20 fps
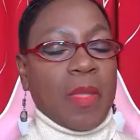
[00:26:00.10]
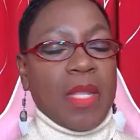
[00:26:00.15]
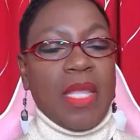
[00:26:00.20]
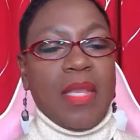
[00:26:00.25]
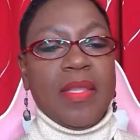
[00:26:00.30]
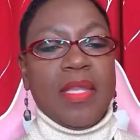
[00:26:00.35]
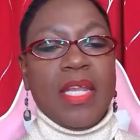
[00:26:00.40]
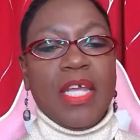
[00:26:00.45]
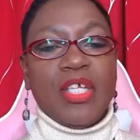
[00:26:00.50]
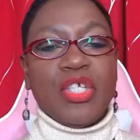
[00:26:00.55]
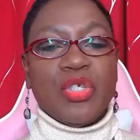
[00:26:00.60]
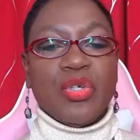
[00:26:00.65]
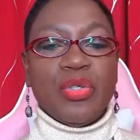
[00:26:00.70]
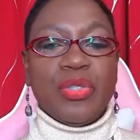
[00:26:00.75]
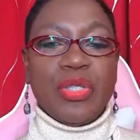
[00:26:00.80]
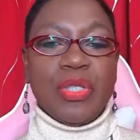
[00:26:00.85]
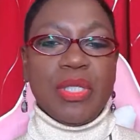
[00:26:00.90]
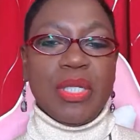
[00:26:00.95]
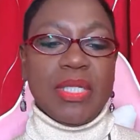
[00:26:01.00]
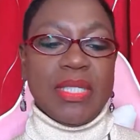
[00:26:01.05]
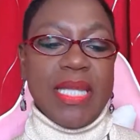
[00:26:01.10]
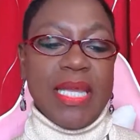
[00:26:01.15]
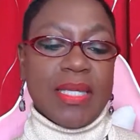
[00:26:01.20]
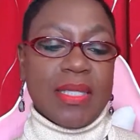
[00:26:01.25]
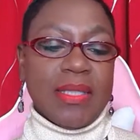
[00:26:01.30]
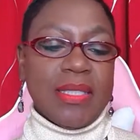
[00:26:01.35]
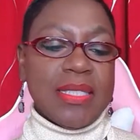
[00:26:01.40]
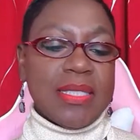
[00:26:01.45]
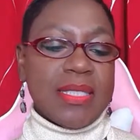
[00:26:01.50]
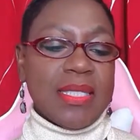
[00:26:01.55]
And then I showed you
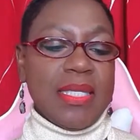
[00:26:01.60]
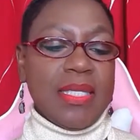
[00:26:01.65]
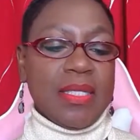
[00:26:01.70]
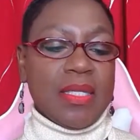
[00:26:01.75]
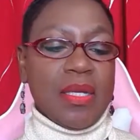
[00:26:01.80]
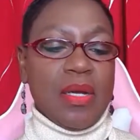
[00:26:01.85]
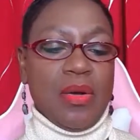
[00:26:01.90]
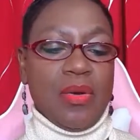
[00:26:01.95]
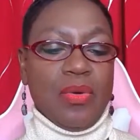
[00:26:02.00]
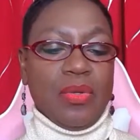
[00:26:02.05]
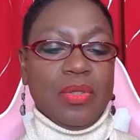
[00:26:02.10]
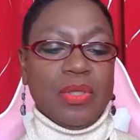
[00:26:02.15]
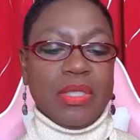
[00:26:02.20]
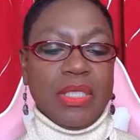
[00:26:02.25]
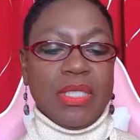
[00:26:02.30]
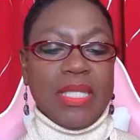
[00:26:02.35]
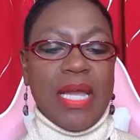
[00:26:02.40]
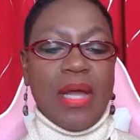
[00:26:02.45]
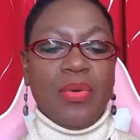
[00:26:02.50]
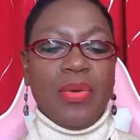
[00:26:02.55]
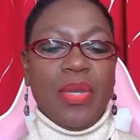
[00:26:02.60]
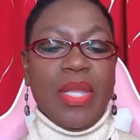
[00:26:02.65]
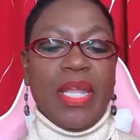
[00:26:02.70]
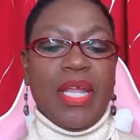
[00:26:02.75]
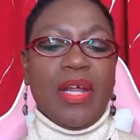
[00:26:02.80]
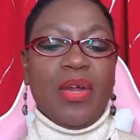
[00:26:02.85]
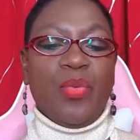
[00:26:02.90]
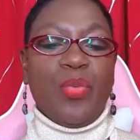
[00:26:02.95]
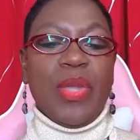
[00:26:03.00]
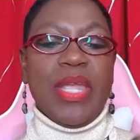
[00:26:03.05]
necklace in gold. And now
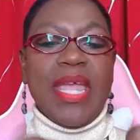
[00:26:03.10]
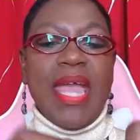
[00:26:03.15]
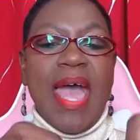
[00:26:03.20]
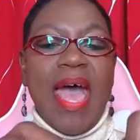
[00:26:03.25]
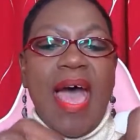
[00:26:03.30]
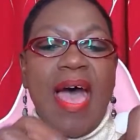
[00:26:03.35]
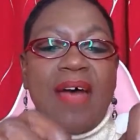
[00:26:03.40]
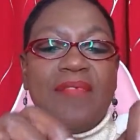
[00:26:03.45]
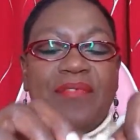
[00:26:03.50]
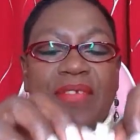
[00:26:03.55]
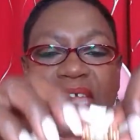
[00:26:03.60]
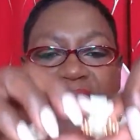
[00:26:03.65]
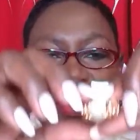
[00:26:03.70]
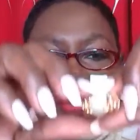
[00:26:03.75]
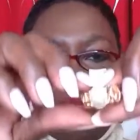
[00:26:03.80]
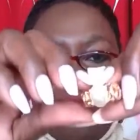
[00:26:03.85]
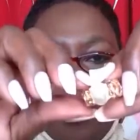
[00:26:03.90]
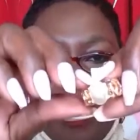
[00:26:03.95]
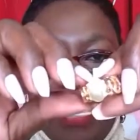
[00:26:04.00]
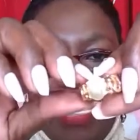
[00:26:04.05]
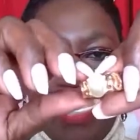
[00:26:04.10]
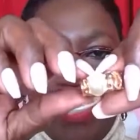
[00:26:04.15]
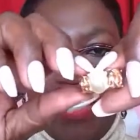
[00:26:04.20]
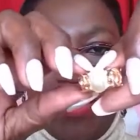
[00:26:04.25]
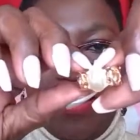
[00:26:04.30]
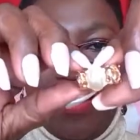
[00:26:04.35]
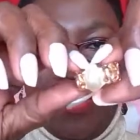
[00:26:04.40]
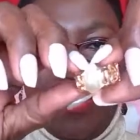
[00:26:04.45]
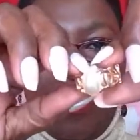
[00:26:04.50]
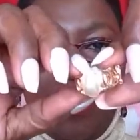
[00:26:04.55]
here we have a ring